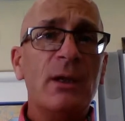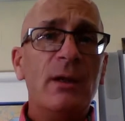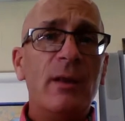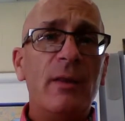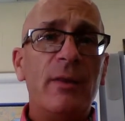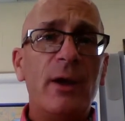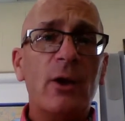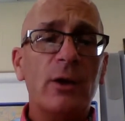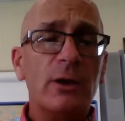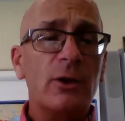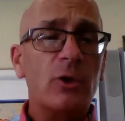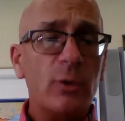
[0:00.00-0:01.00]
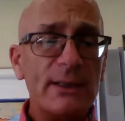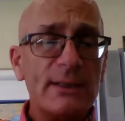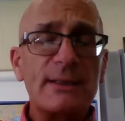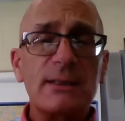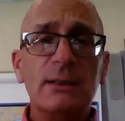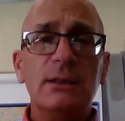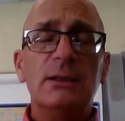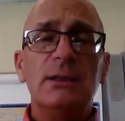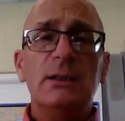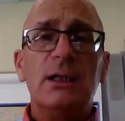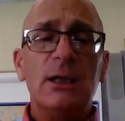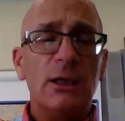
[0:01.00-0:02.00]
their quiz.
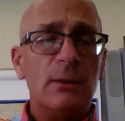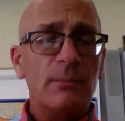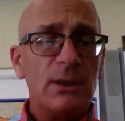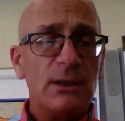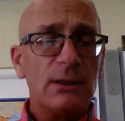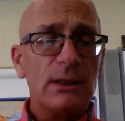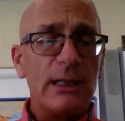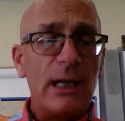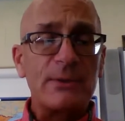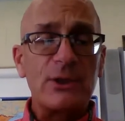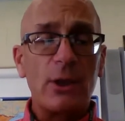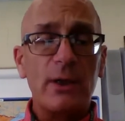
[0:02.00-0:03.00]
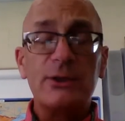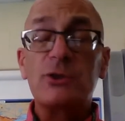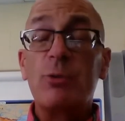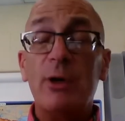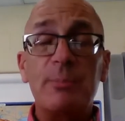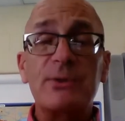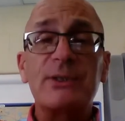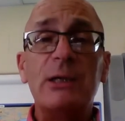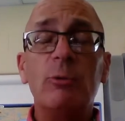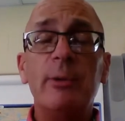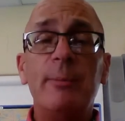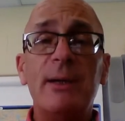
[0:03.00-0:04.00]
20%
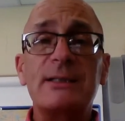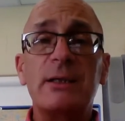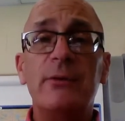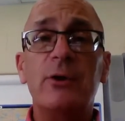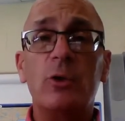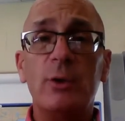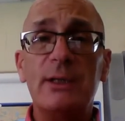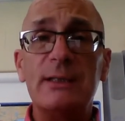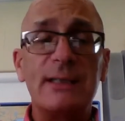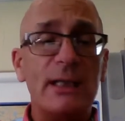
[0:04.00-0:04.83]
will be based on their quiz, and